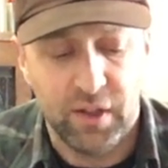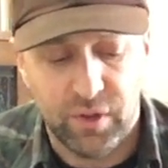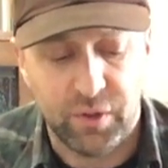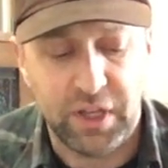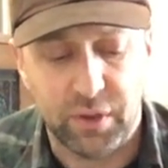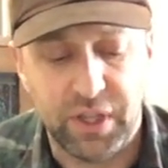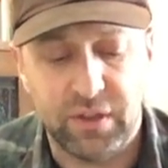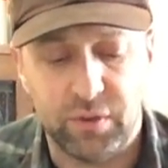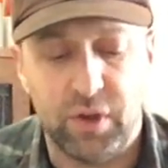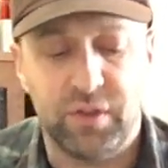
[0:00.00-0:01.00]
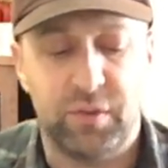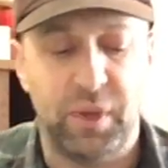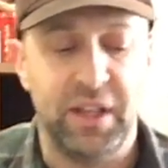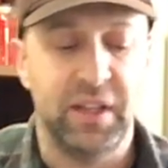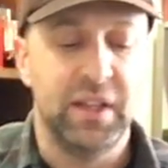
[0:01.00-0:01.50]
3 degrees roast,
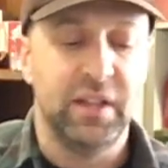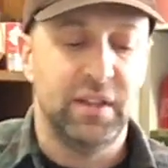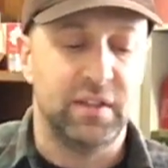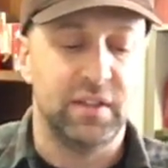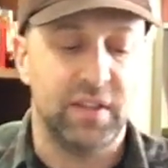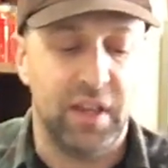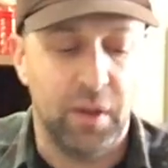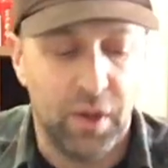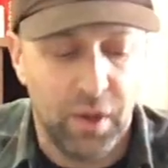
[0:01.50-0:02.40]
but this is a